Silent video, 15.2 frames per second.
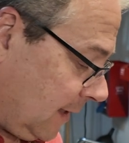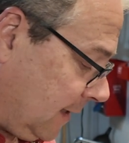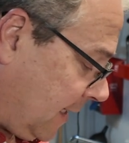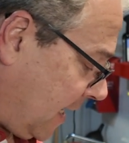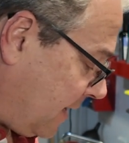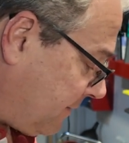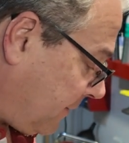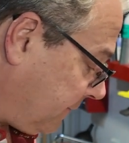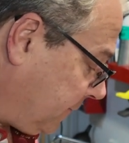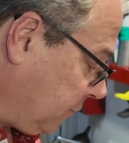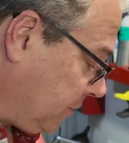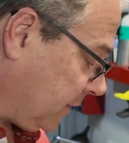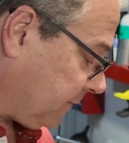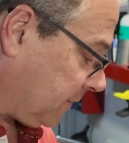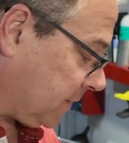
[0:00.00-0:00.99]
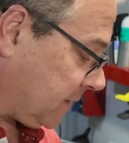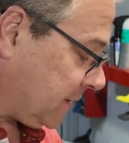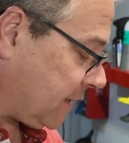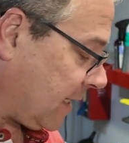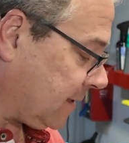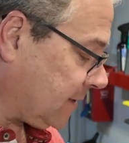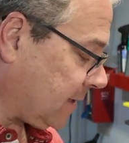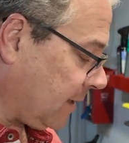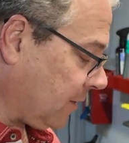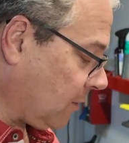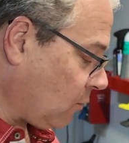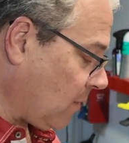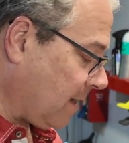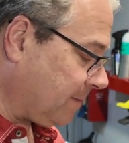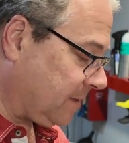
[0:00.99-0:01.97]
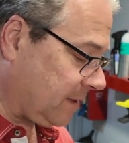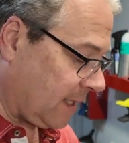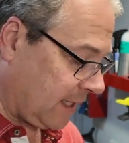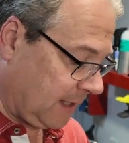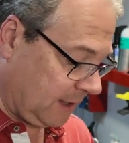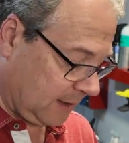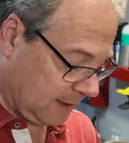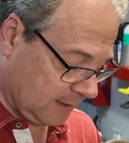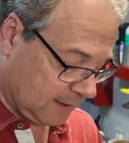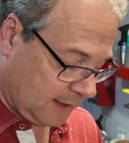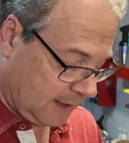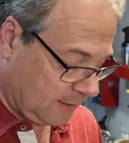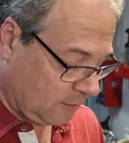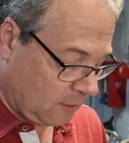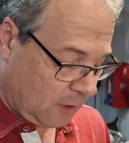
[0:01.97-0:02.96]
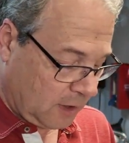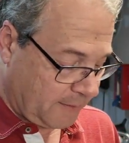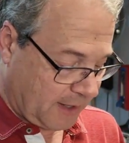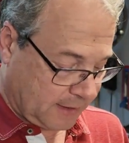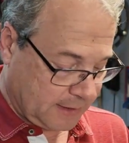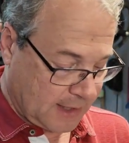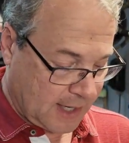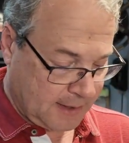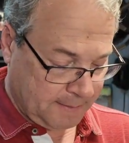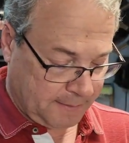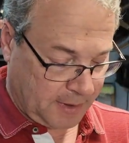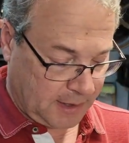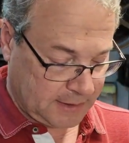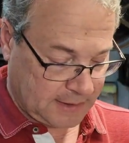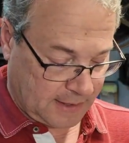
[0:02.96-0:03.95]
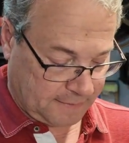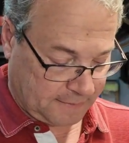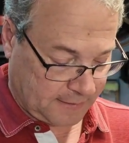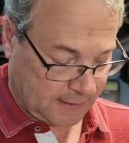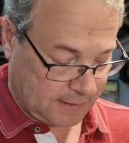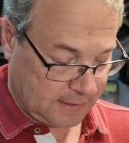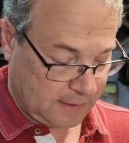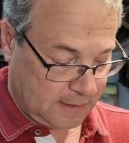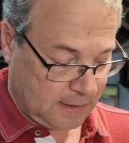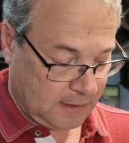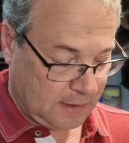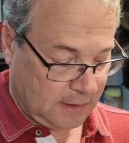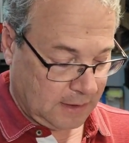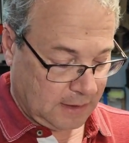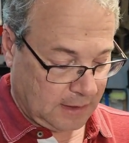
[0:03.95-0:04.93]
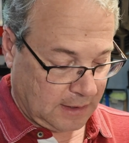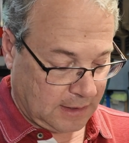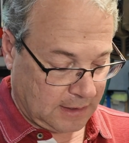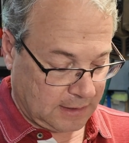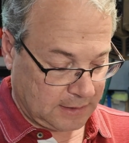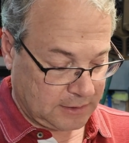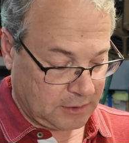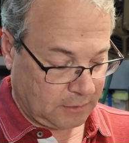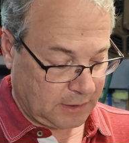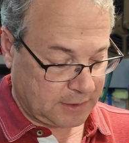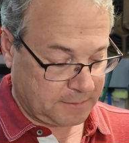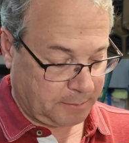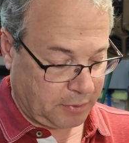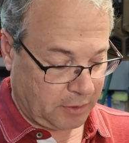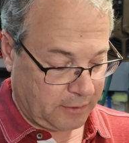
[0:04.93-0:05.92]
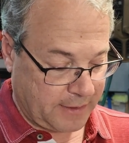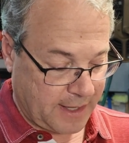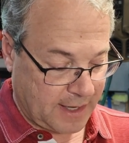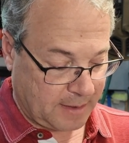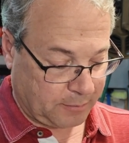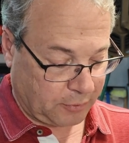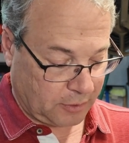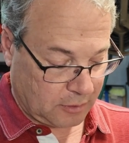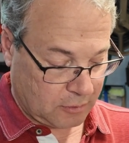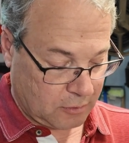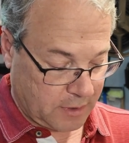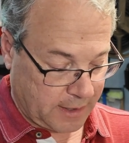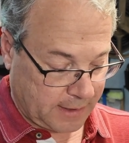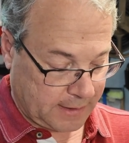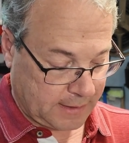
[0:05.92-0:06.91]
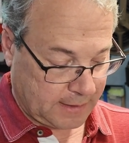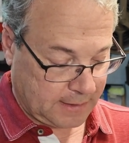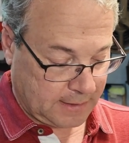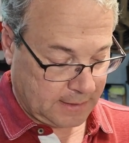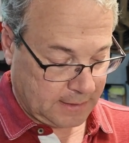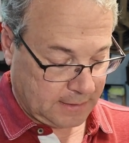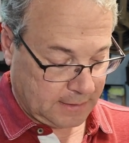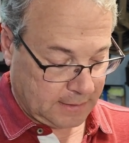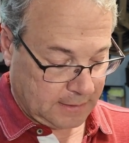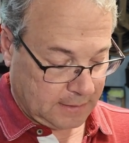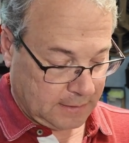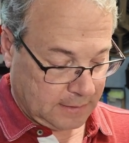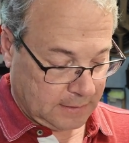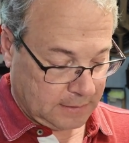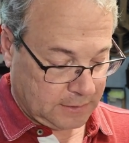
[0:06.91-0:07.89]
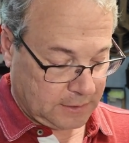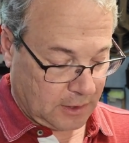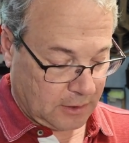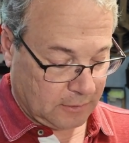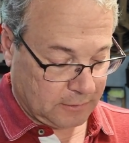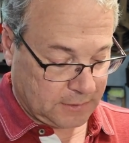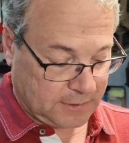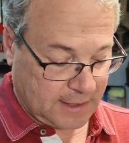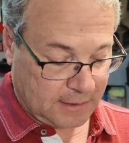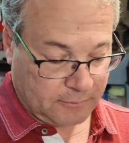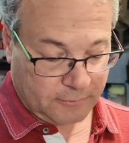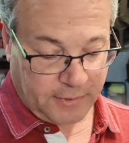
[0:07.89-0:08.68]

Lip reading: And they have a few different scents on their website. You can, and they're all about $9, I think. So let's pull that up real quick. So scent